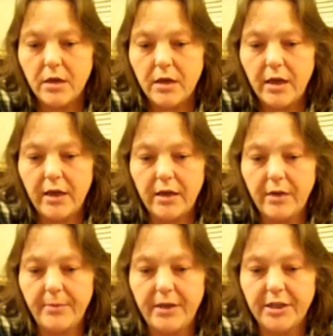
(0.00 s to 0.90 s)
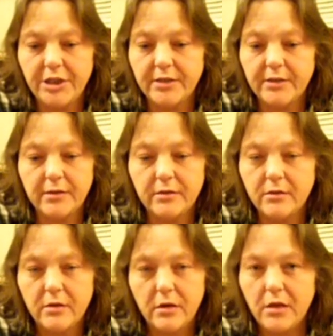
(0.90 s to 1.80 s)
And I mean, it's just,
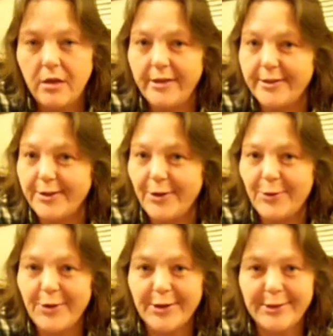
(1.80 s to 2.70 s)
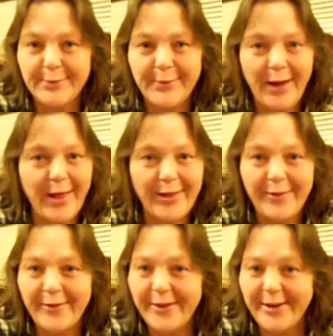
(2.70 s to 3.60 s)
it's so awesome. I
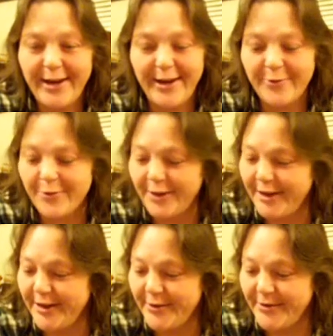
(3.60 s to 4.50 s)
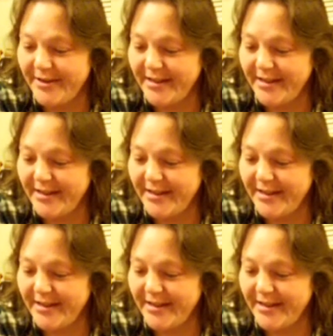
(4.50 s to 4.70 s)
love it. I really do.